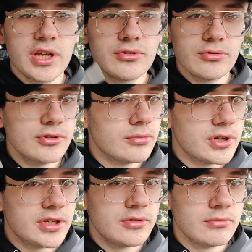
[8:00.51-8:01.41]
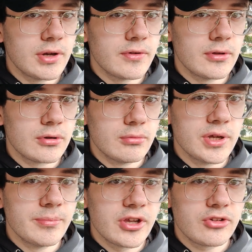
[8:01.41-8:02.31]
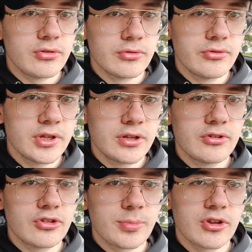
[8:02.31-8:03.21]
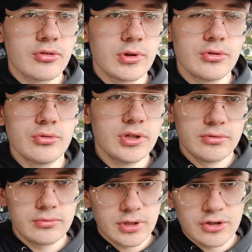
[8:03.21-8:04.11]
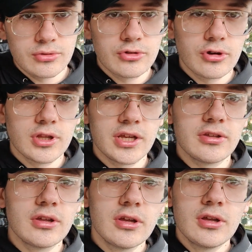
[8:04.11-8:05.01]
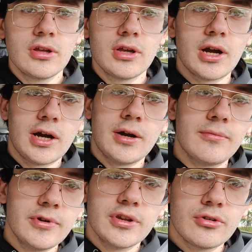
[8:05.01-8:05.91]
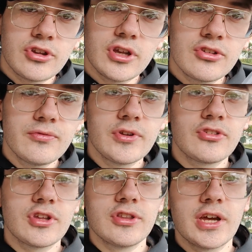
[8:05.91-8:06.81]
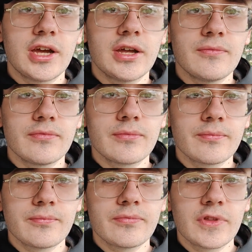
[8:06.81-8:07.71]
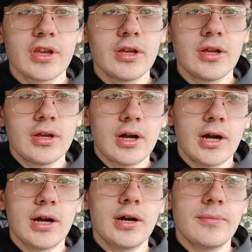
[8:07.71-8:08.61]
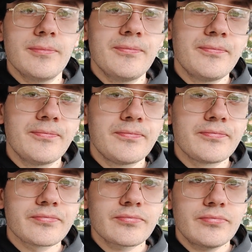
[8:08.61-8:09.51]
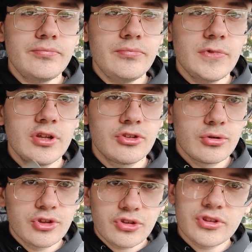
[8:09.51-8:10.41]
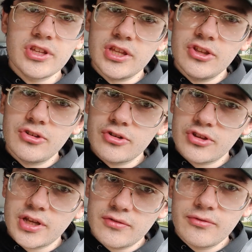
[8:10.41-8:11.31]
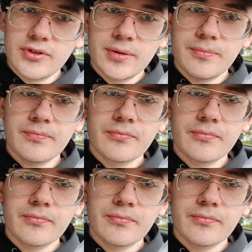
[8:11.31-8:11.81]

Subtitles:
weight to deal with. You have a lot of weight mashing your fingers, especially when you're doing, as you saw, like ricochets and things like that. So it's not the easiest knife to flip.